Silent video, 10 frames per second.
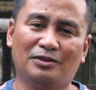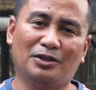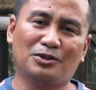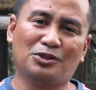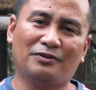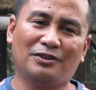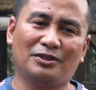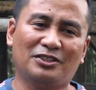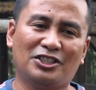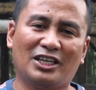those who view
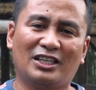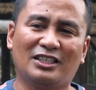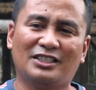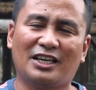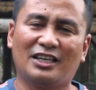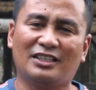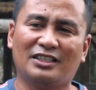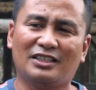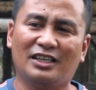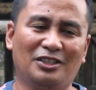their channel said that